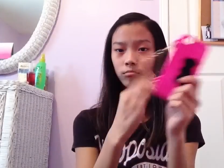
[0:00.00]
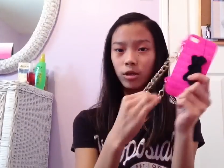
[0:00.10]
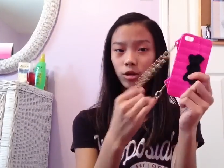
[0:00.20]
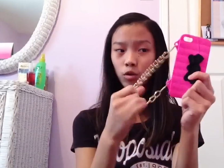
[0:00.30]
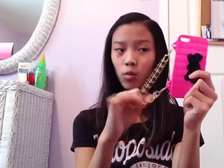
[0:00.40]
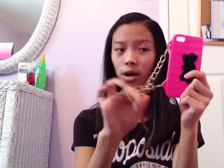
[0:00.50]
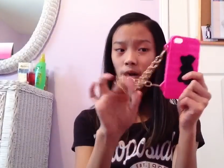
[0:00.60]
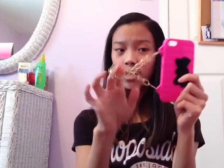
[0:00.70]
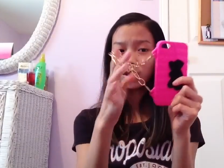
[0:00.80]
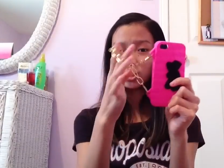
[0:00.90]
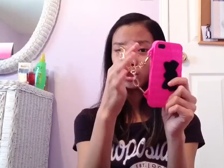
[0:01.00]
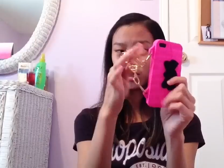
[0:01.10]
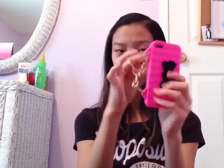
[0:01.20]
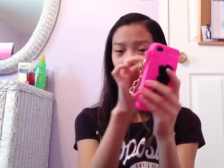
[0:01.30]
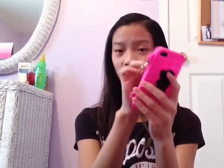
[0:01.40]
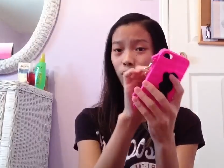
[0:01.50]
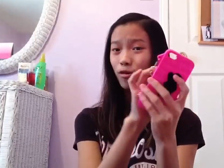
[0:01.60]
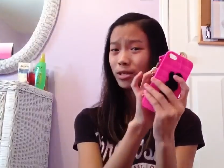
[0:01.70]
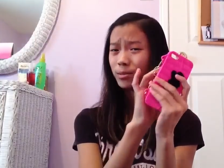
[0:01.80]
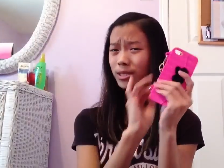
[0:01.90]
I don't know why, this, the chain
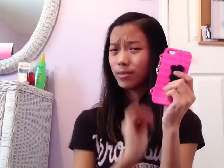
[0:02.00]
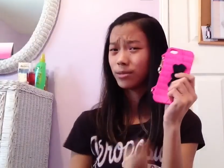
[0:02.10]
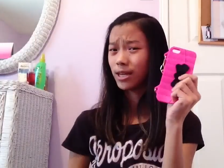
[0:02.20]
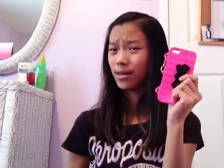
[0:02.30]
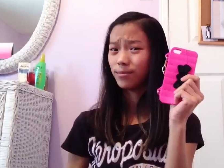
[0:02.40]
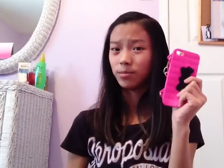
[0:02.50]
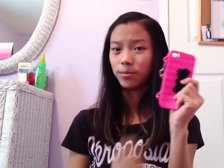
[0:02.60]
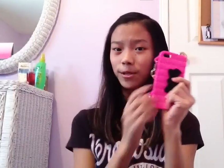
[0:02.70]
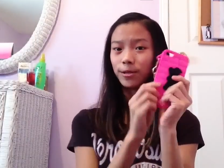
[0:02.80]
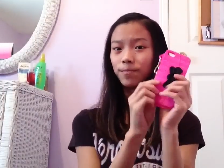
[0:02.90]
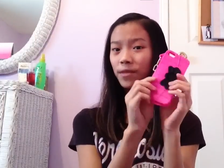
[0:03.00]
annoys me sometimes, but